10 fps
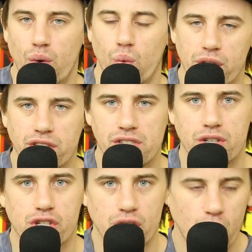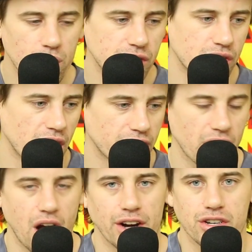We used to show each
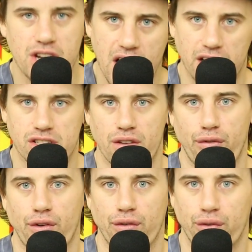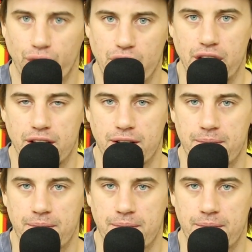other our dicks for free.